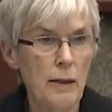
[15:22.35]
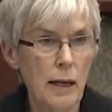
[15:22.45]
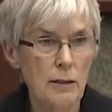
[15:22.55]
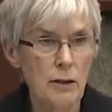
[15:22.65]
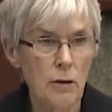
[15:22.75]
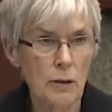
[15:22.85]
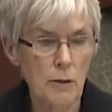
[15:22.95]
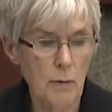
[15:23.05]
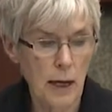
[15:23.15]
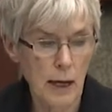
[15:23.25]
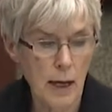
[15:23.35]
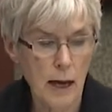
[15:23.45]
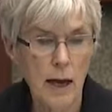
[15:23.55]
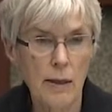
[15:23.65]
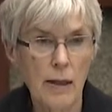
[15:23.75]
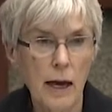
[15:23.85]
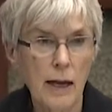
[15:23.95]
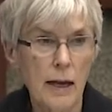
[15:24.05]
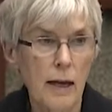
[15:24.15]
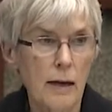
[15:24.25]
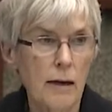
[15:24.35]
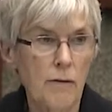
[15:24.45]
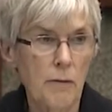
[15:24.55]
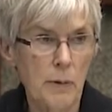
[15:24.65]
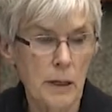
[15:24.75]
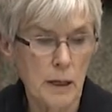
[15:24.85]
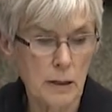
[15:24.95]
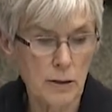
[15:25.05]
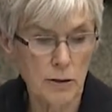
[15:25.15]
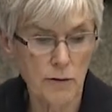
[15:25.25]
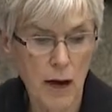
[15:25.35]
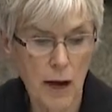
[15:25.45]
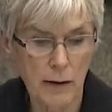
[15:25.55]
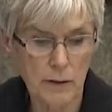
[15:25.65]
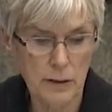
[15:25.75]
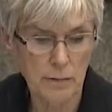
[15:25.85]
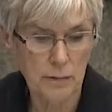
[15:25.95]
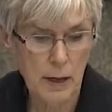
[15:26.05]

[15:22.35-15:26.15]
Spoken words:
That's the only way that government survives.